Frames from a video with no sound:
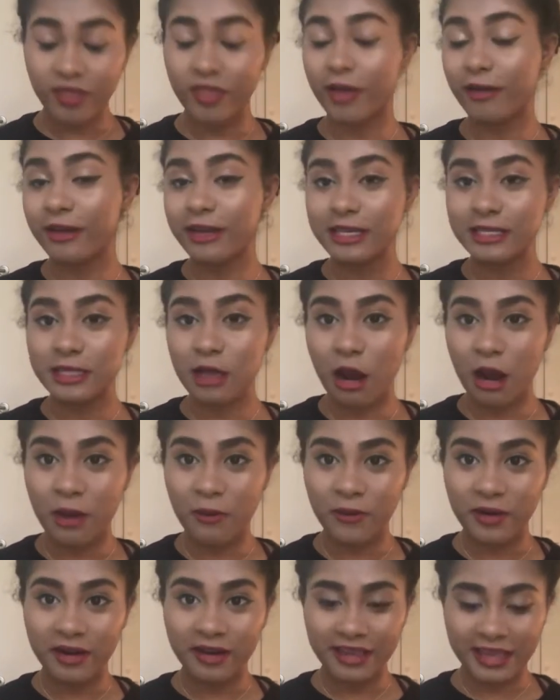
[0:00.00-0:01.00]
There is
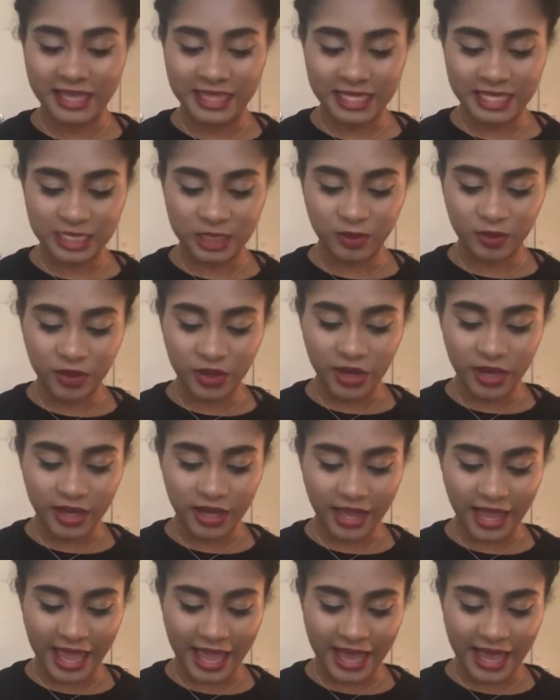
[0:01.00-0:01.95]
artwork in this book,